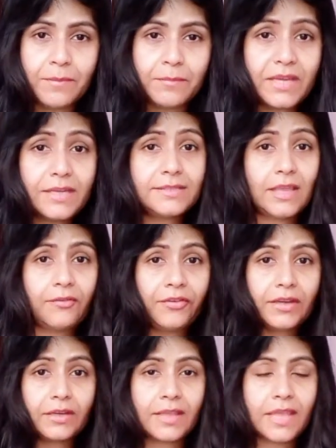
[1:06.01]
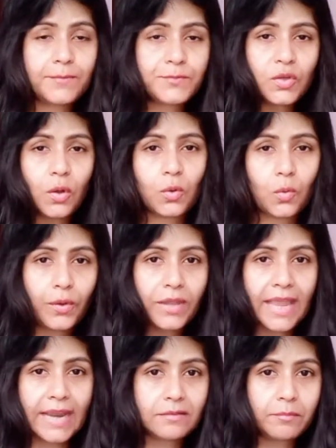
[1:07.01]
Because if it keeps on
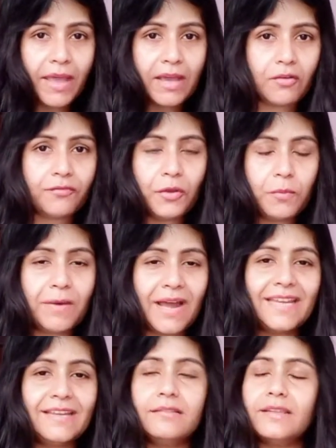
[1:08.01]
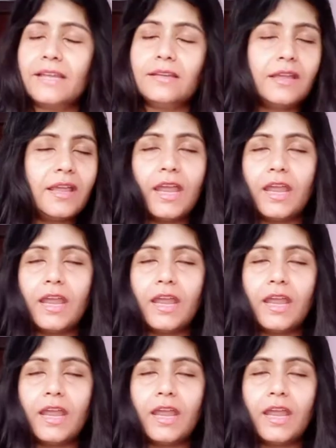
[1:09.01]
going at the back of your mind, then